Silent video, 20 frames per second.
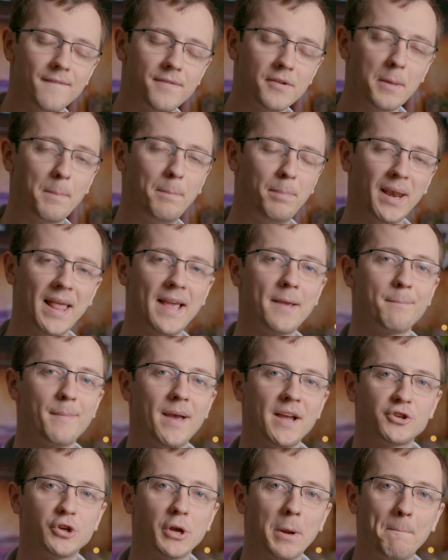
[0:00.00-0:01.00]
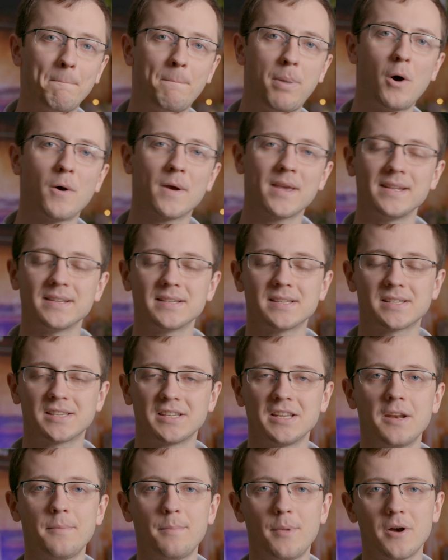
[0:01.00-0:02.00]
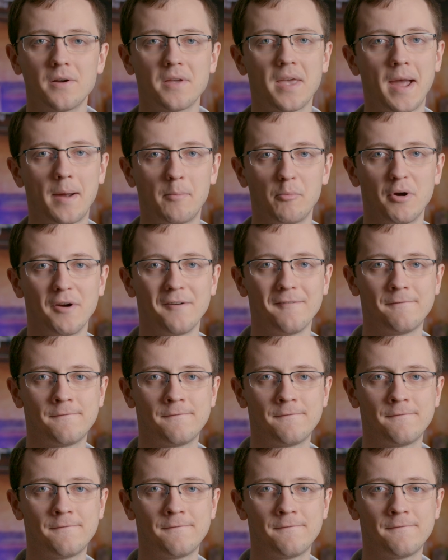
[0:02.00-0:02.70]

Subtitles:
for the Blackmagic Pocket Cinema Camera